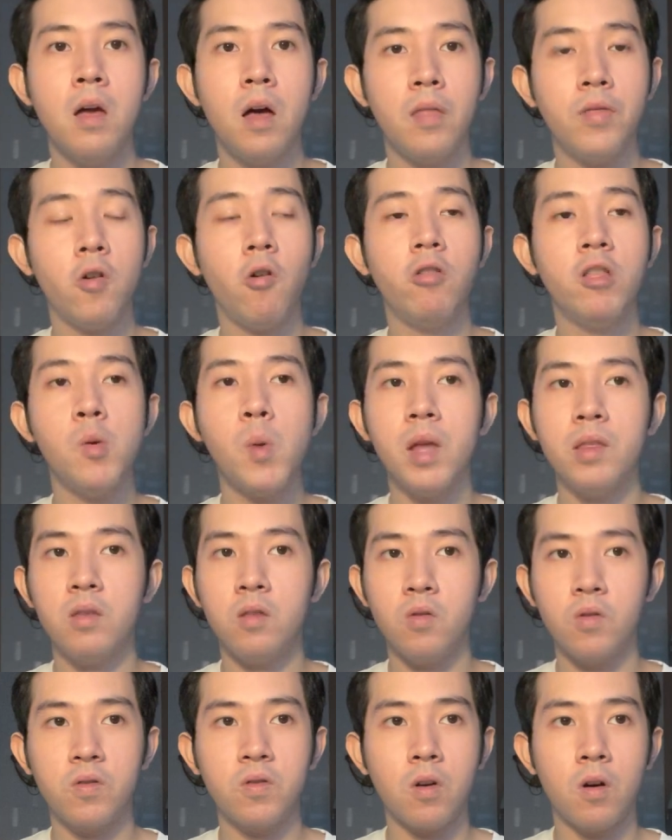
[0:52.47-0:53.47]
And the only way to
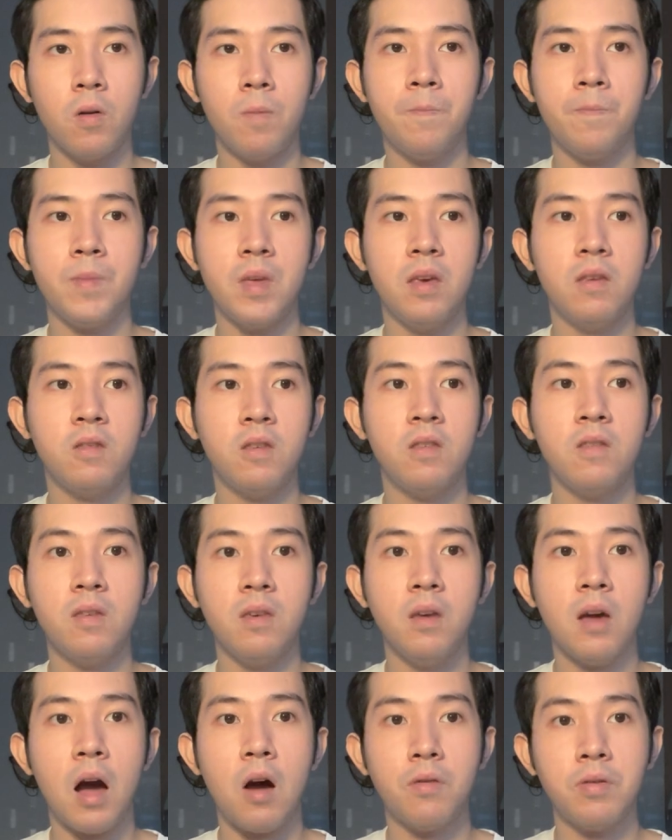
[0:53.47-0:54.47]
do so is to
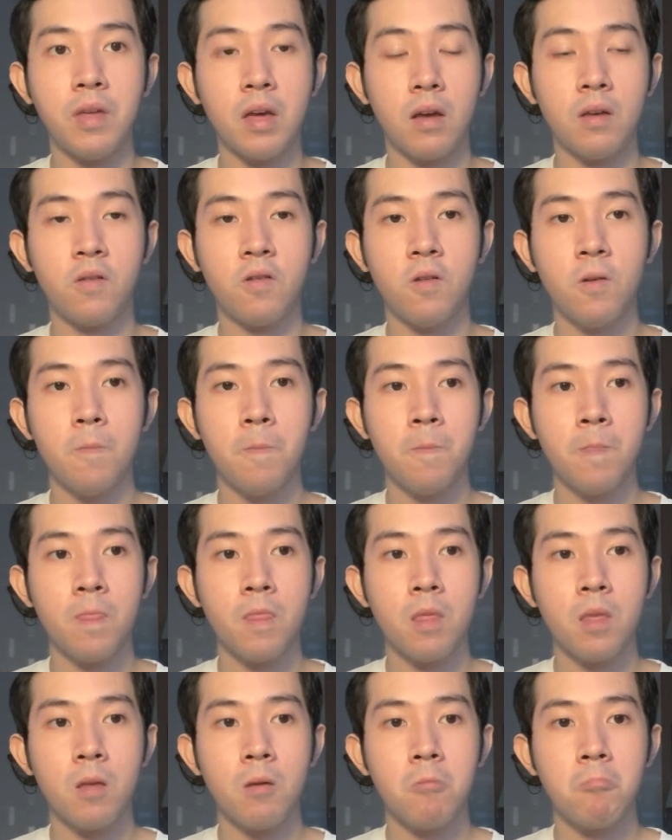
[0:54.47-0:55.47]
see how things
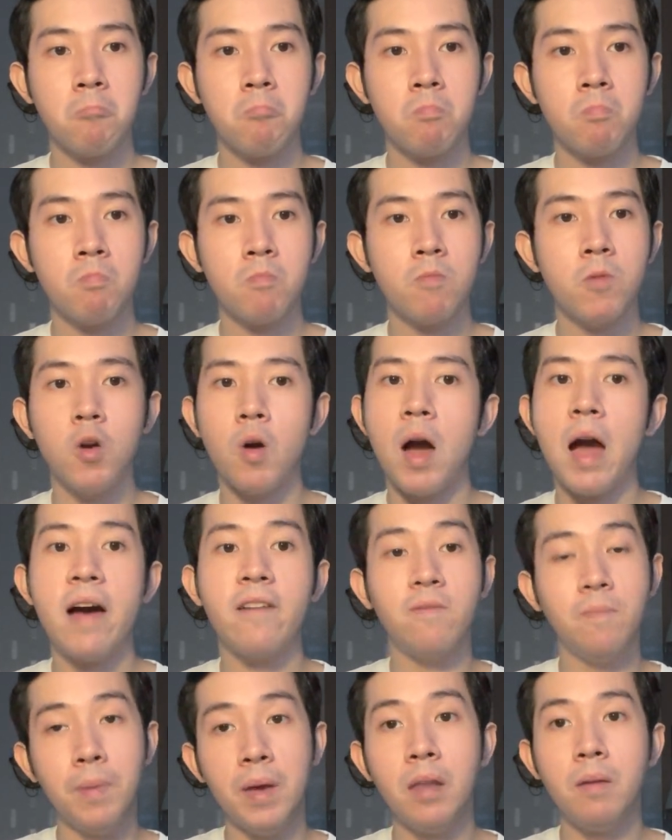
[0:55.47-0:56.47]

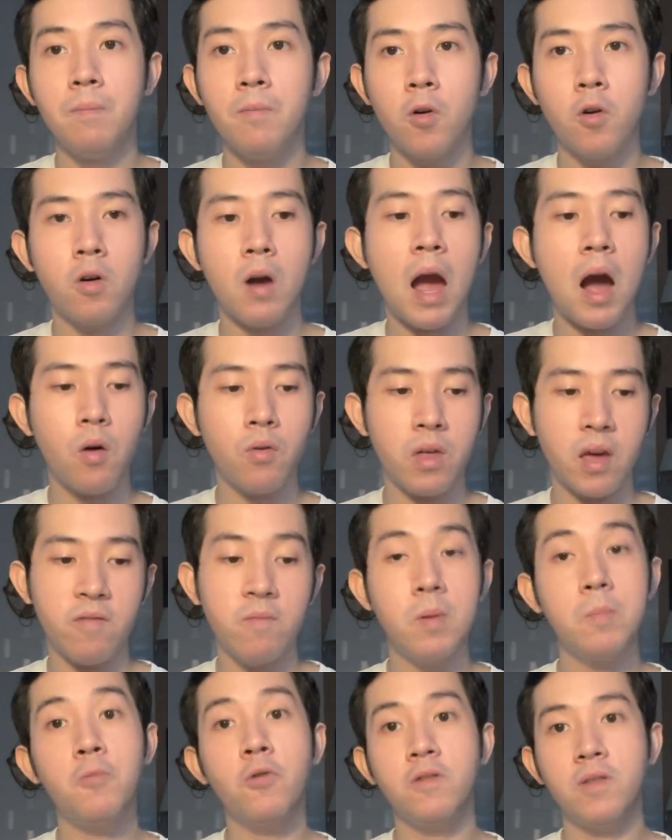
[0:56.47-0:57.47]
have been, or how they have
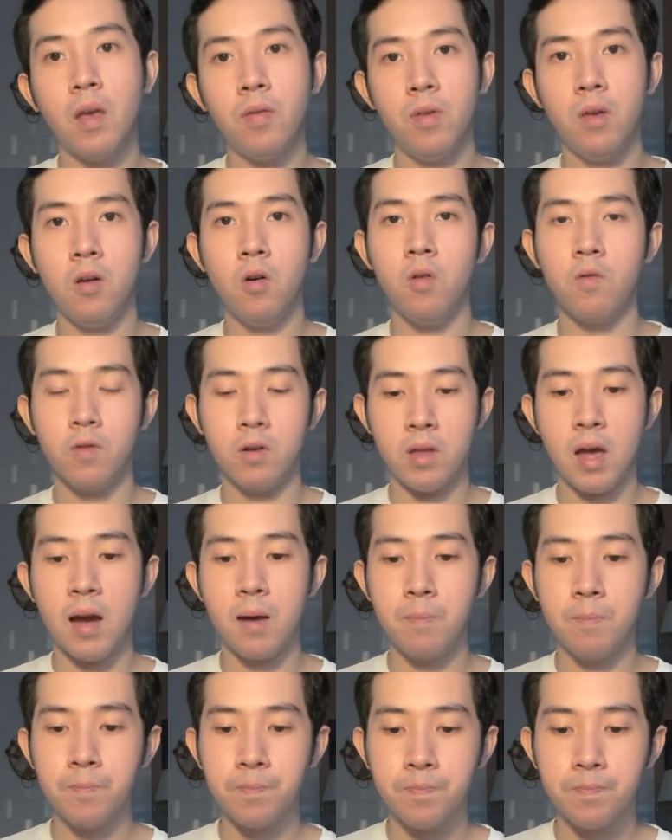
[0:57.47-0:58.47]
been presented over
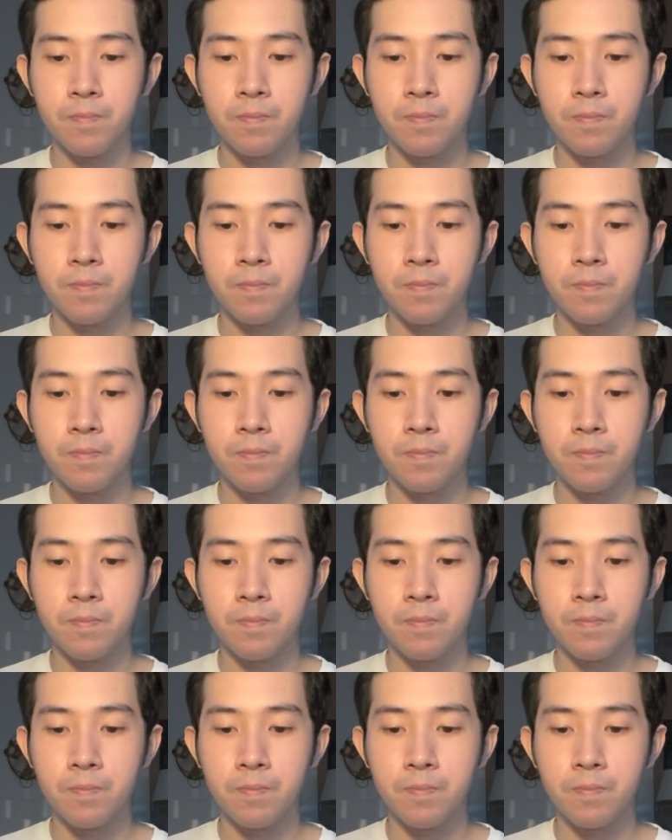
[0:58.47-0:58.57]
time.